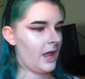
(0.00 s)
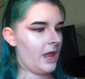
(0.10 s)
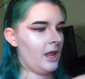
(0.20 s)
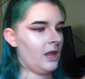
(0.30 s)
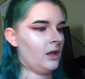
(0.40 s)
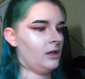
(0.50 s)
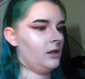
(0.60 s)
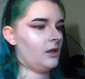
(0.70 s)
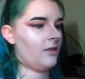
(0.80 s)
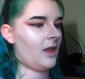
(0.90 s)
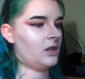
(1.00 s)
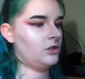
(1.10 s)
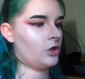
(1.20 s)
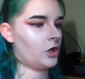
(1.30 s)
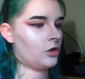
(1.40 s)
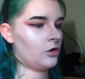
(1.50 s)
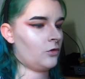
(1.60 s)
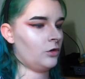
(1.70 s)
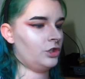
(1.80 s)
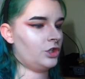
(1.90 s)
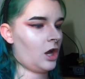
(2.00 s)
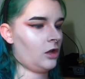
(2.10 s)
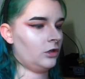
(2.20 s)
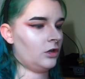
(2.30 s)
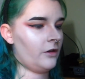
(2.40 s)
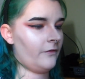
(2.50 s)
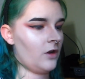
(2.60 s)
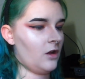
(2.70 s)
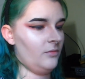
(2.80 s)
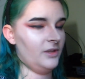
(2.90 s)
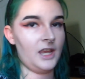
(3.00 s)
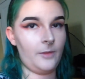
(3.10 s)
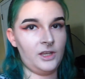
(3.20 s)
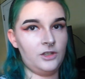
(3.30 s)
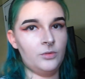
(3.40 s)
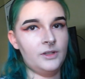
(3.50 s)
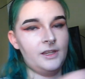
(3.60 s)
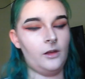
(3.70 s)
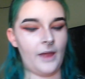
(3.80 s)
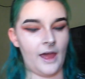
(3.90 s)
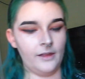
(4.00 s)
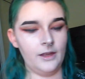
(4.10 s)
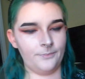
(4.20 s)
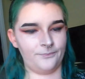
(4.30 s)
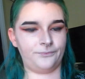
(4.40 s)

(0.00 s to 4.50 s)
and that darker orange color from the Take Me to Brazil palette.